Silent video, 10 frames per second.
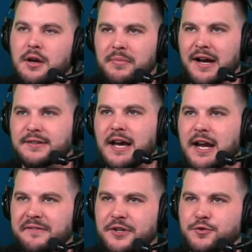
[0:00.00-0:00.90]

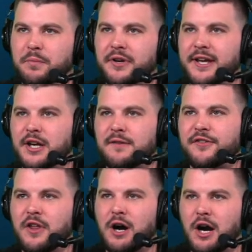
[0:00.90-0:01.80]
Bogdanovic will bring it up
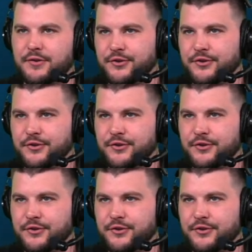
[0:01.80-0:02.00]
for the Hawks.